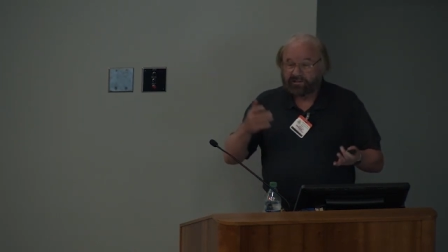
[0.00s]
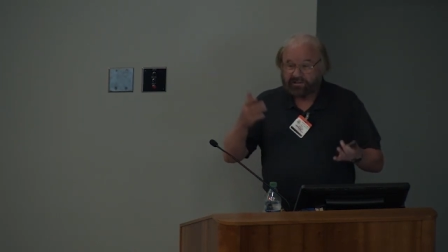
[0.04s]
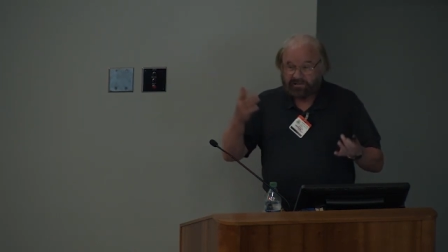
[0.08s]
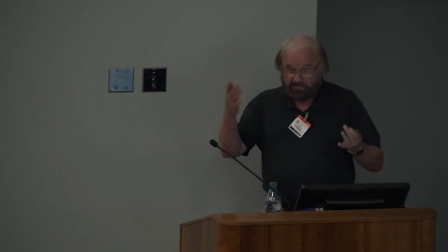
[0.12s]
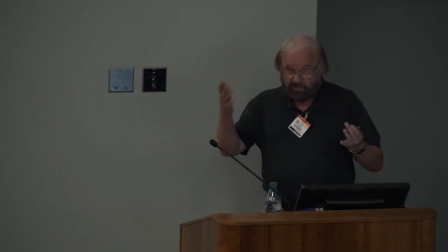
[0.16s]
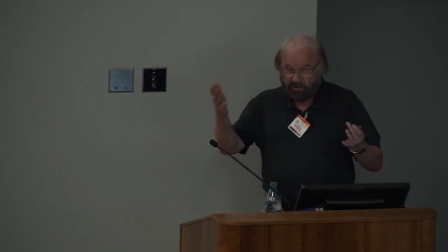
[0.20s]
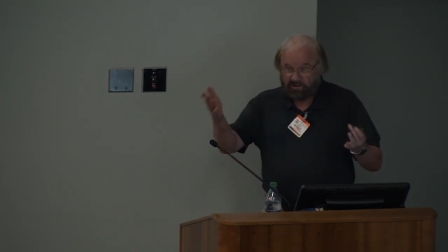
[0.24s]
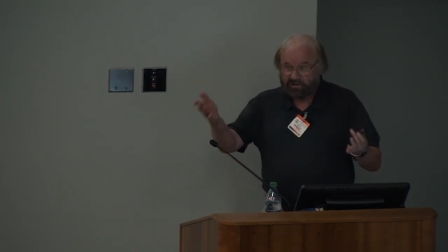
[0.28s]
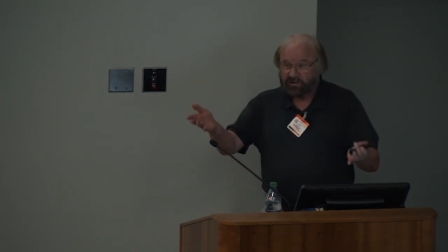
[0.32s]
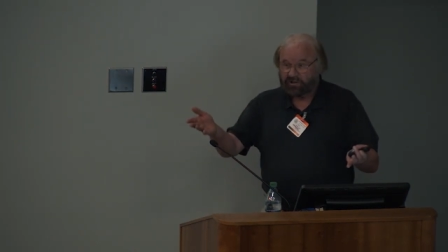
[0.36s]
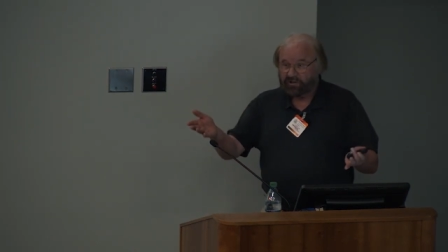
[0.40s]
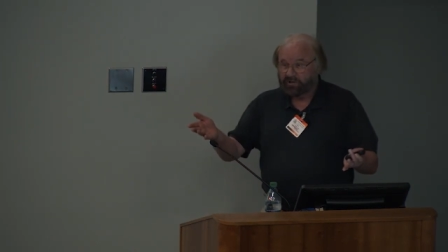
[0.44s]

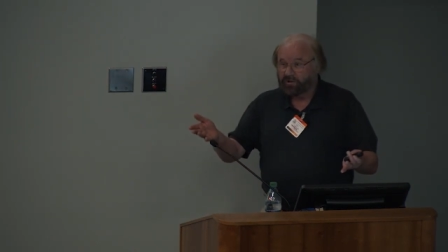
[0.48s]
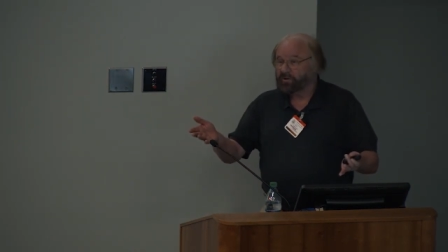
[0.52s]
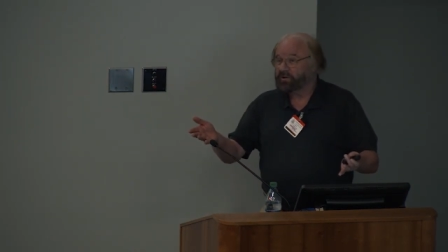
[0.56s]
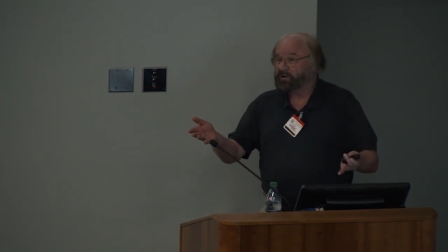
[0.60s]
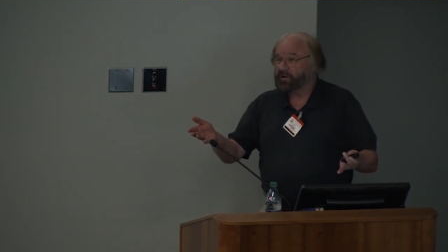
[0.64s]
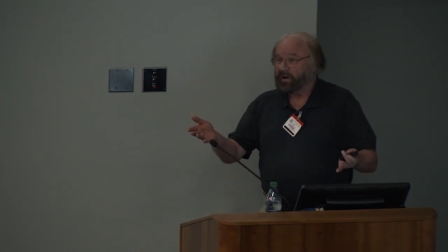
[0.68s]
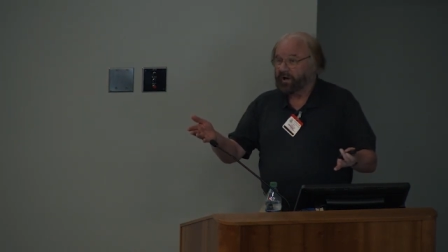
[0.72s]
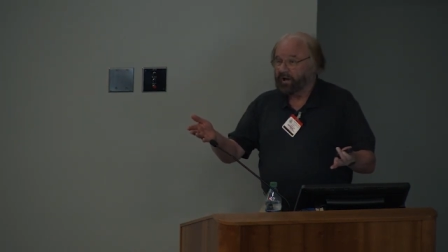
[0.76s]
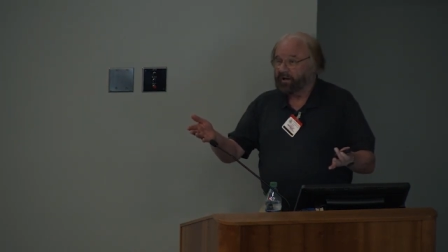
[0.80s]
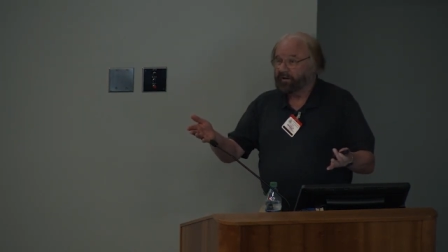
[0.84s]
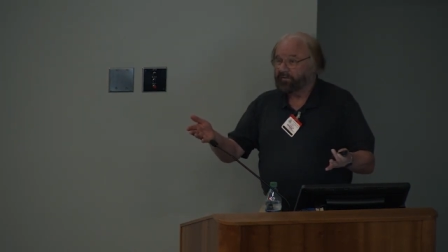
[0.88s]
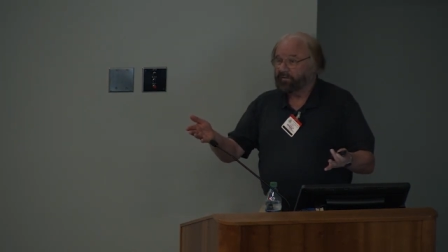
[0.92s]
especially your
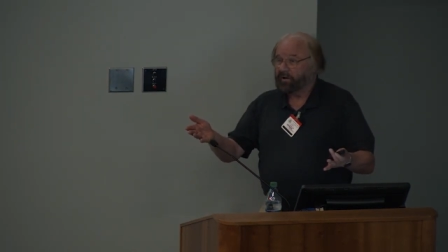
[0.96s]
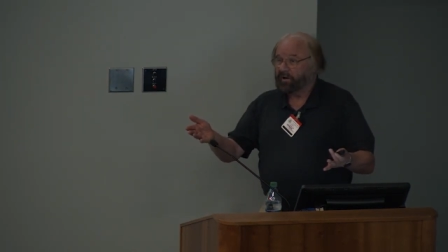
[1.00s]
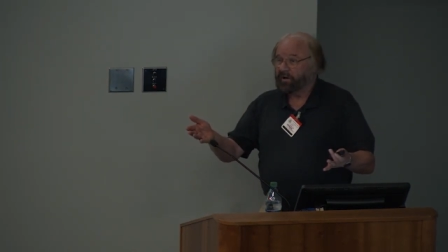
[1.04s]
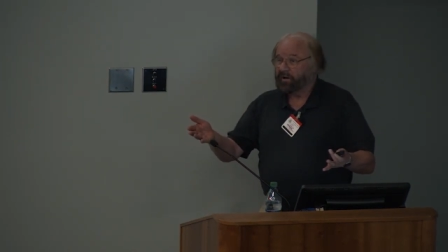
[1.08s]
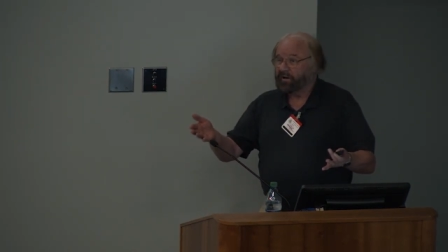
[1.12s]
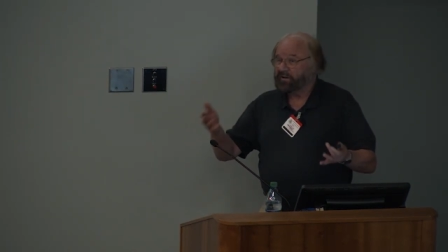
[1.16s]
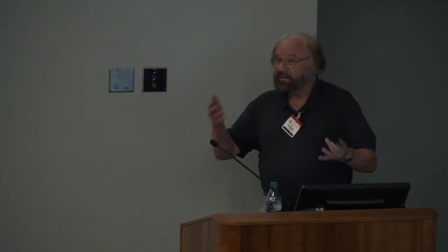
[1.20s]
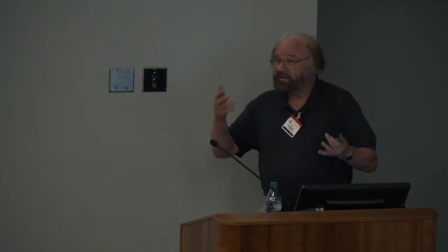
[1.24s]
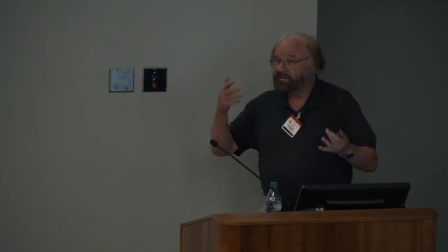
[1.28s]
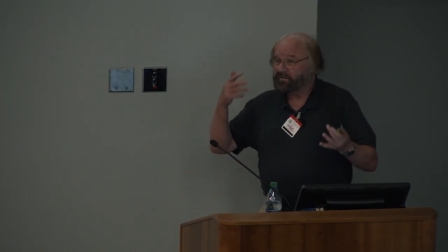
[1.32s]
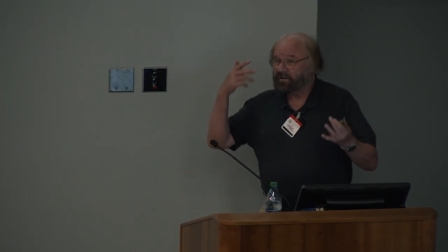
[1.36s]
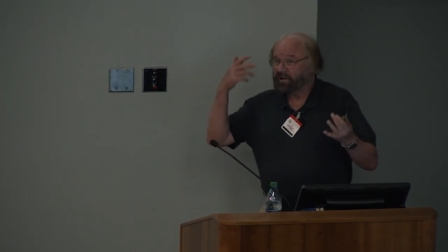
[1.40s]
kind of
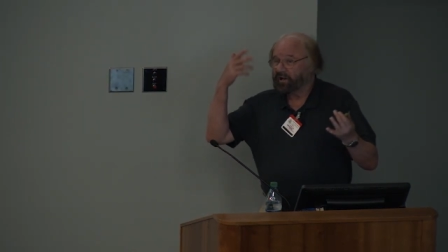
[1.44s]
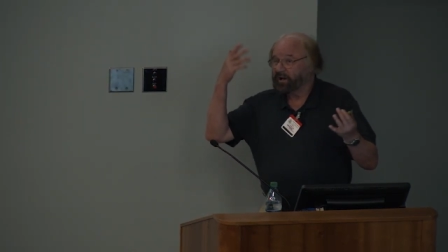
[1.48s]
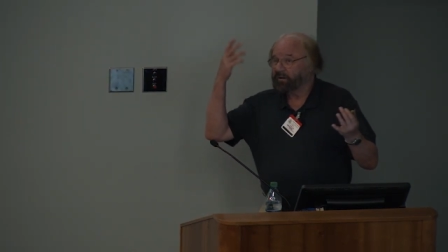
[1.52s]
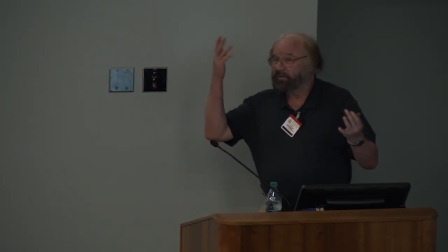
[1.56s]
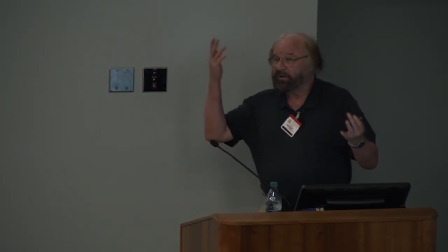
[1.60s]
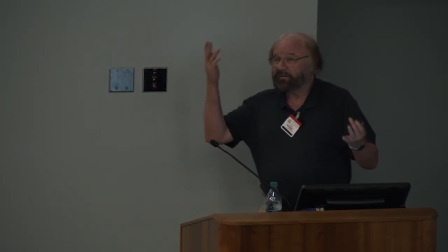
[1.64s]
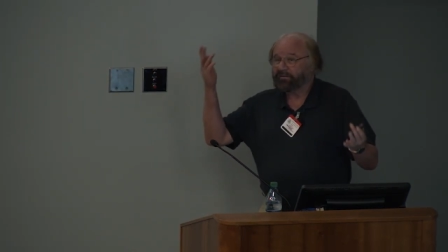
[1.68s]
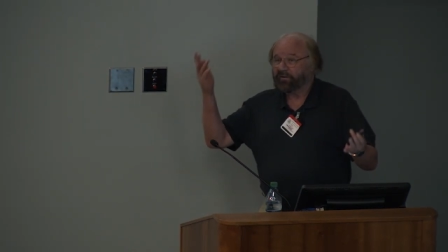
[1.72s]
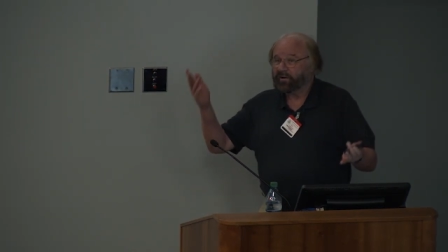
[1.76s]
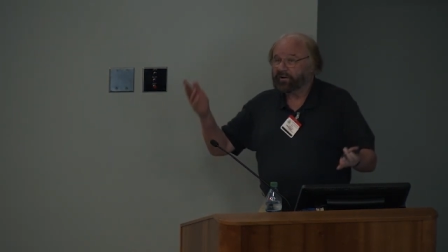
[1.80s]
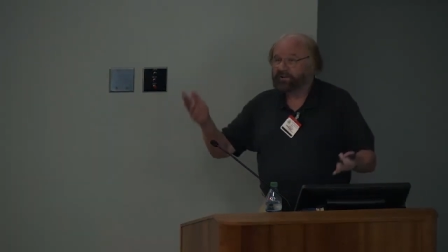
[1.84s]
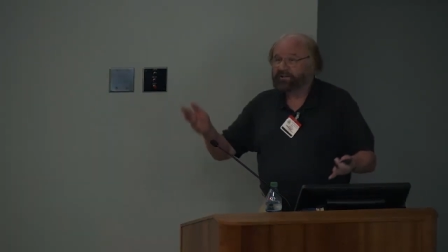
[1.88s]
learners who are going to
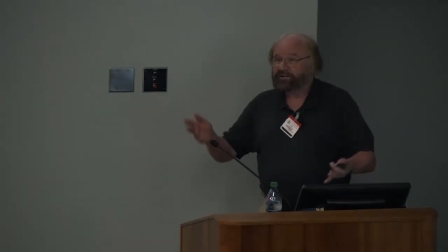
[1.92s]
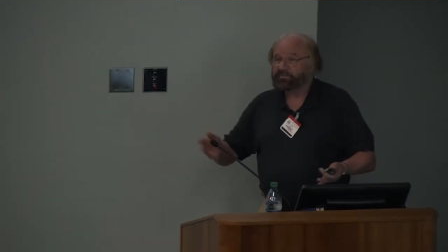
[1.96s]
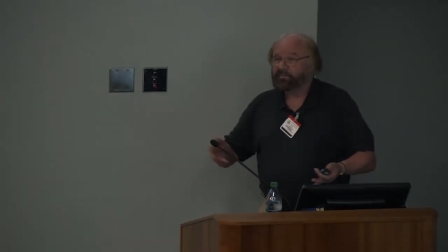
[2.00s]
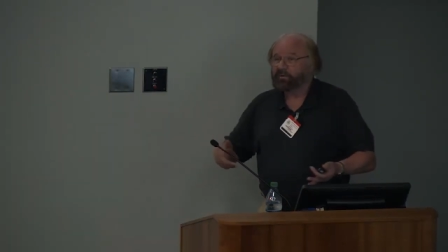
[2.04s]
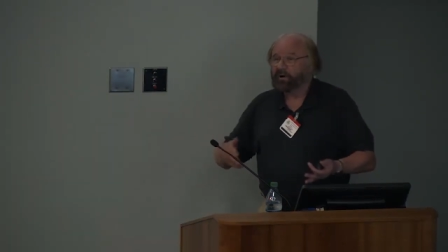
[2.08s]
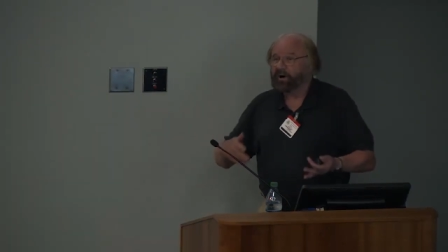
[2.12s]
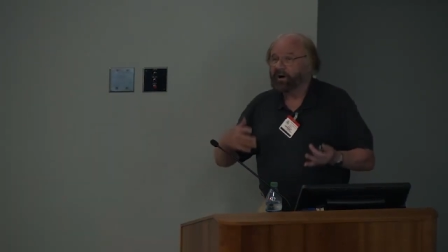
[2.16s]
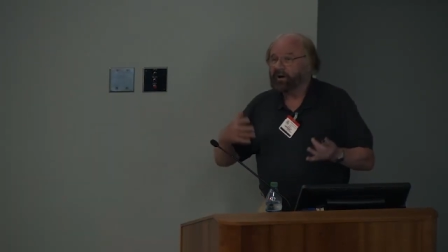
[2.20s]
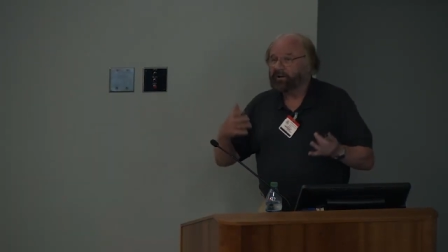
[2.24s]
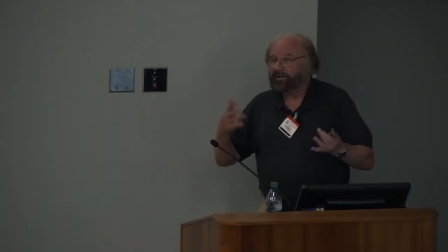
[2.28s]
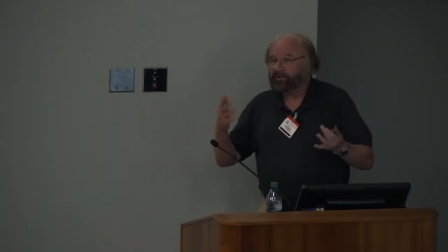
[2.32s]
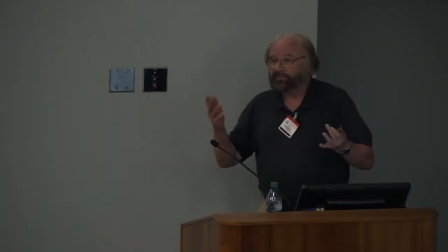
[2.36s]
be very
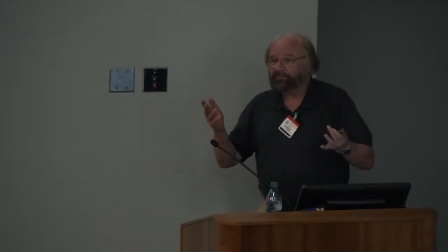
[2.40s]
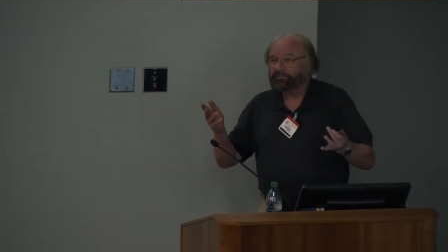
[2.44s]
smart